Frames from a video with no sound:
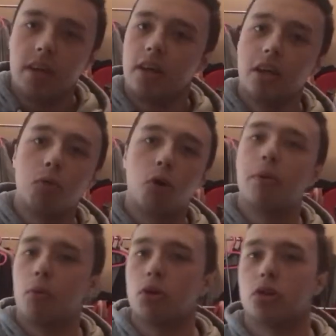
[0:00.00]
he will
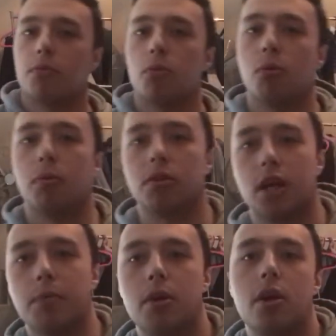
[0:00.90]
be world champion one more
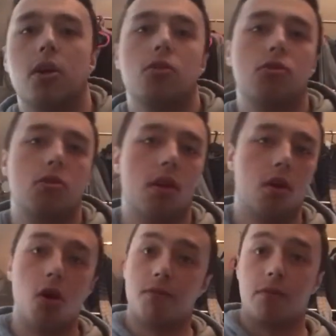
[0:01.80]
time,
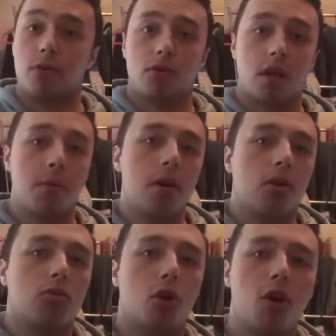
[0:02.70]
or for the first time.
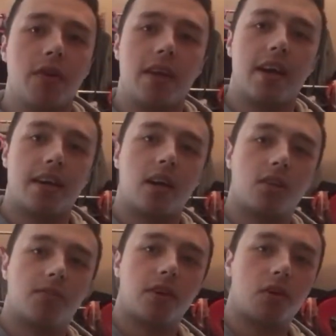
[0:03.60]
So other than that,
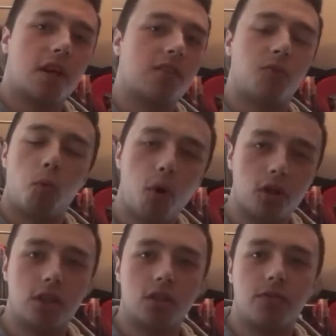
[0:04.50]
guys, thank you guys for
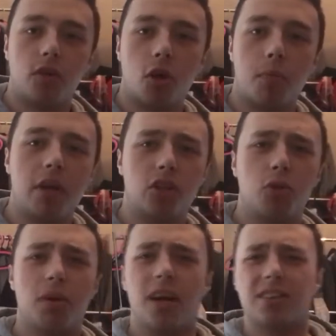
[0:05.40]
watching this video. Make sure
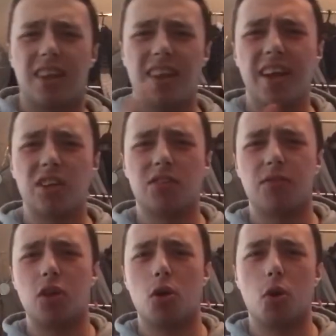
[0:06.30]
you guys like this
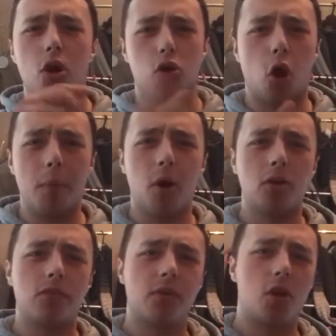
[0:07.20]
video, comment on
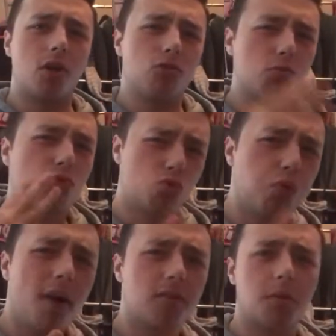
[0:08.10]
this video, and
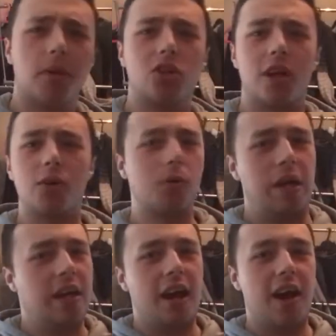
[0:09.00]
subscribe to my channel.
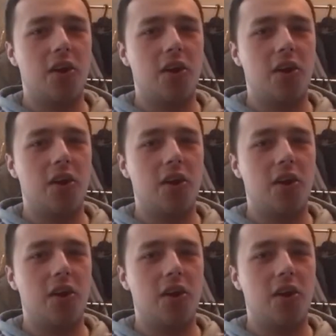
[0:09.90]
And